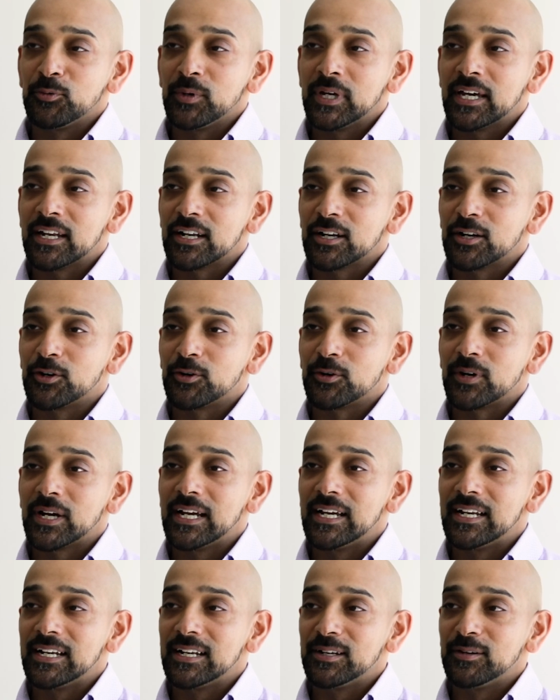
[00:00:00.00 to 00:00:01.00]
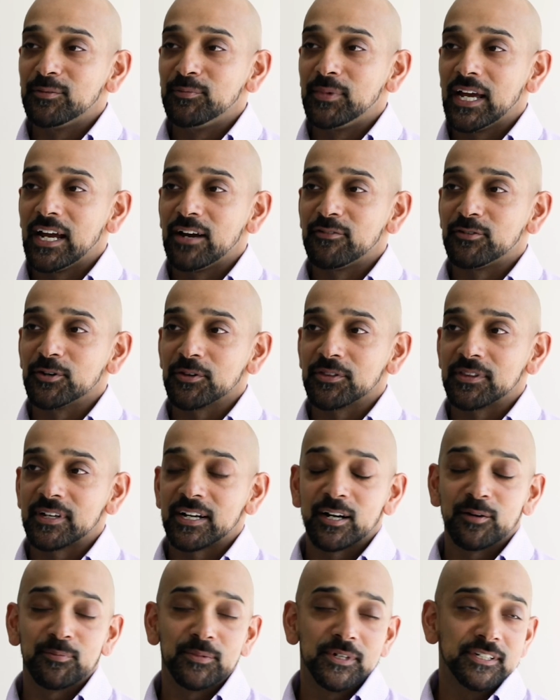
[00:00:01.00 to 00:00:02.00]
know we had a great behavioral
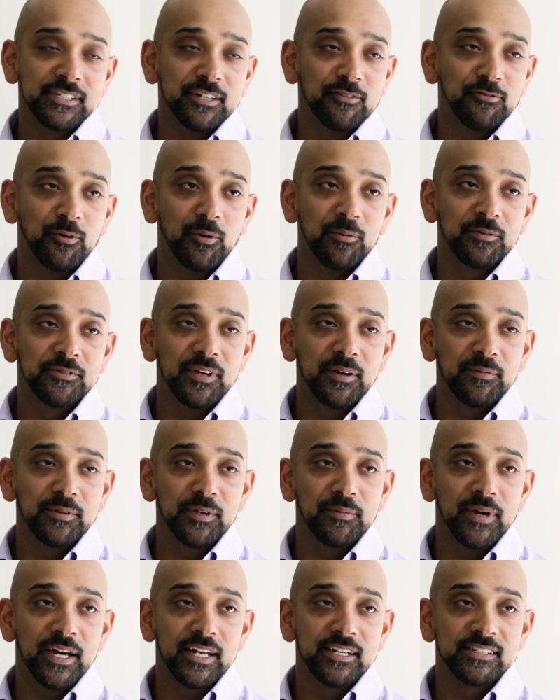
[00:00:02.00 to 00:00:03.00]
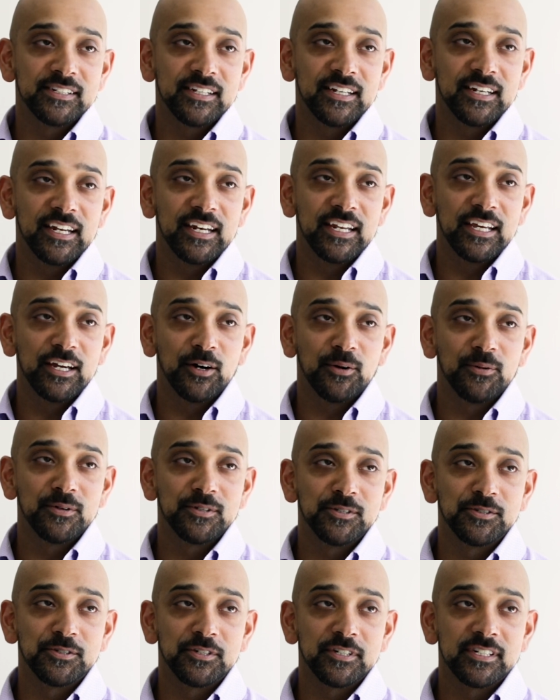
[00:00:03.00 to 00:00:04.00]
therapist at Forbes Family Medicine, and he
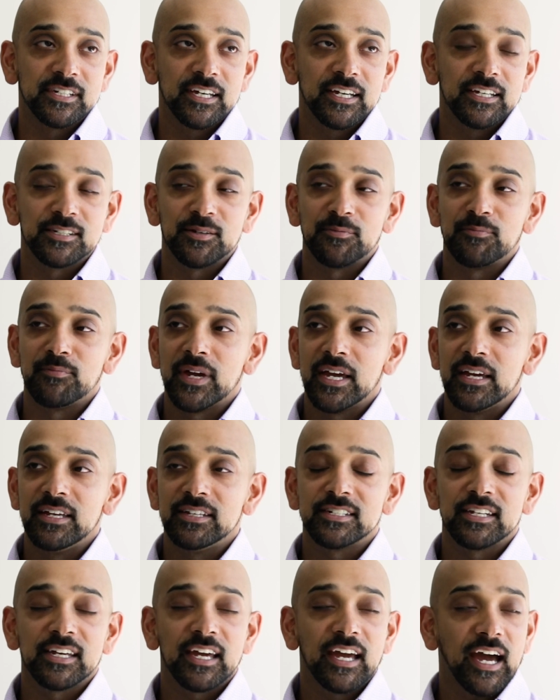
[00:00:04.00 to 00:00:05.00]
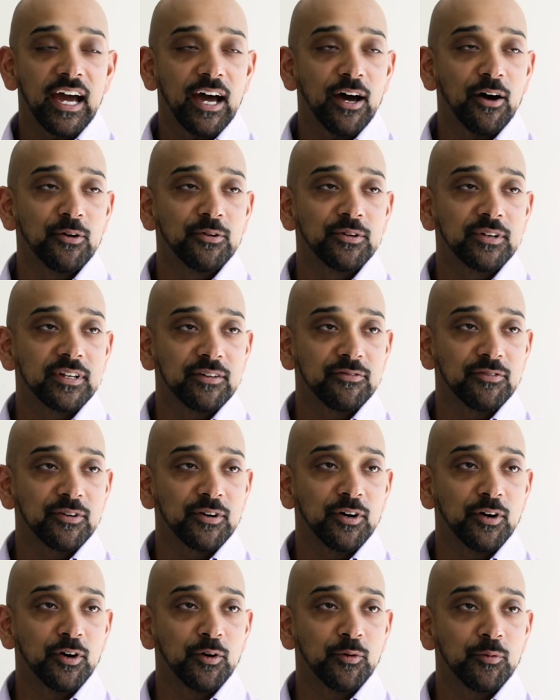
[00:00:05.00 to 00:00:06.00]
always used to say it's amazing how
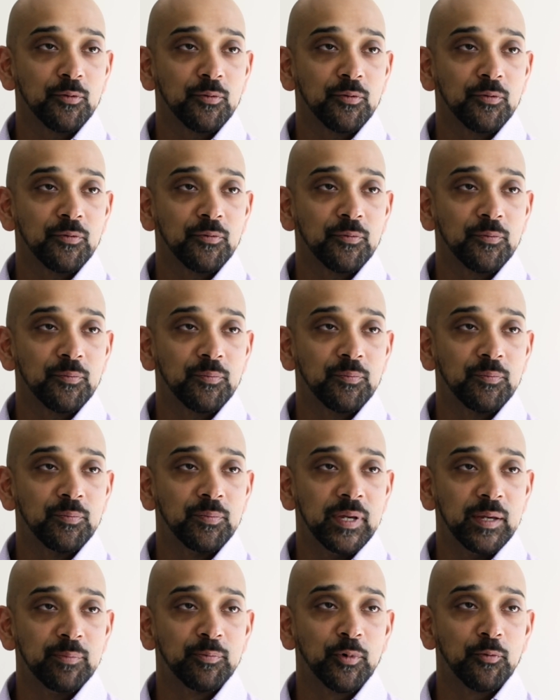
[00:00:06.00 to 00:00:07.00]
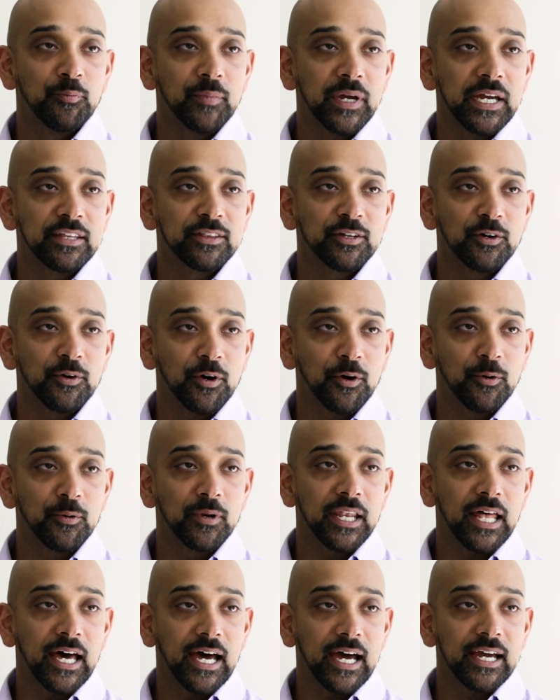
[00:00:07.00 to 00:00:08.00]
difficult people make their
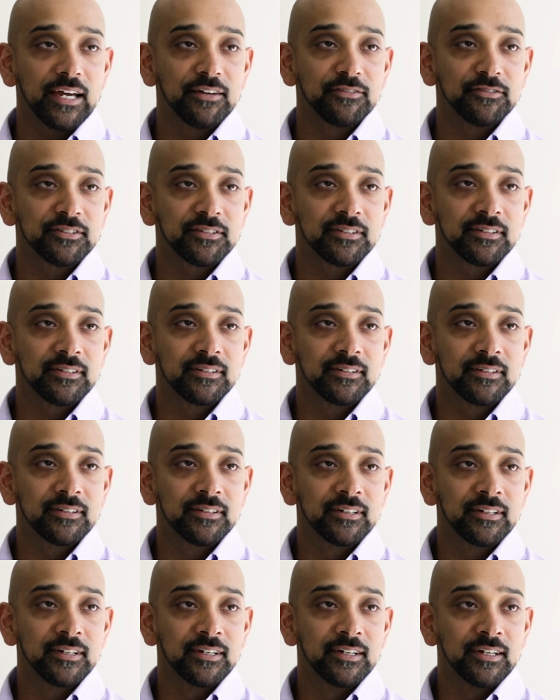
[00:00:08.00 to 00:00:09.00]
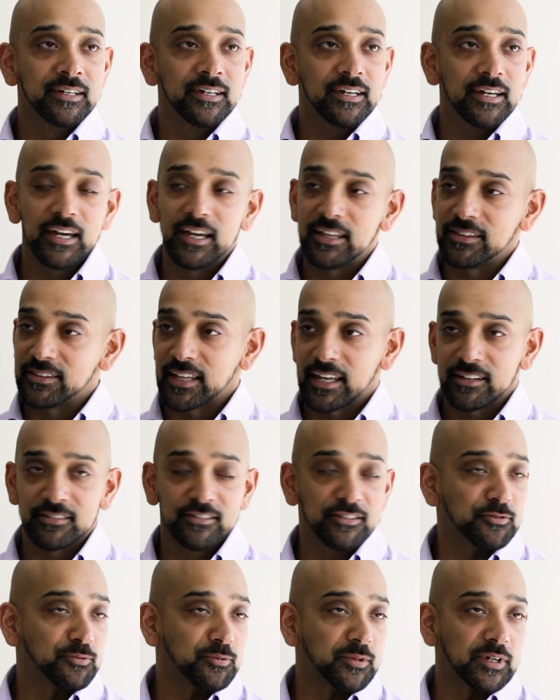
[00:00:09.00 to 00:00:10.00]
own lives and that's
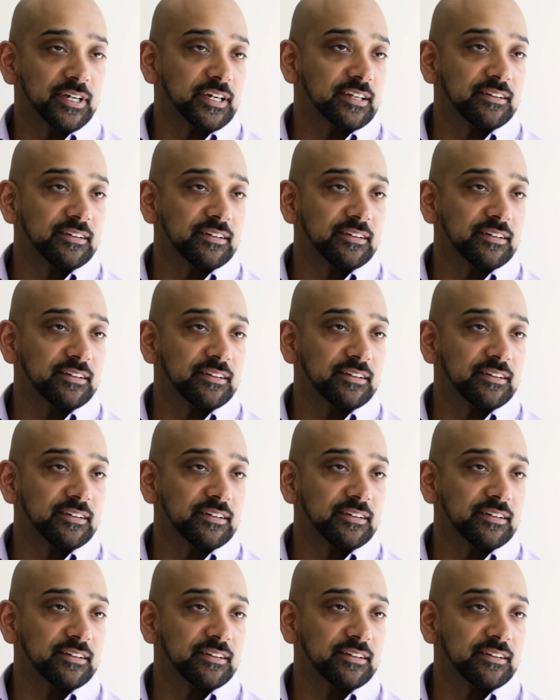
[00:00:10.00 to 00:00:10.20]
just one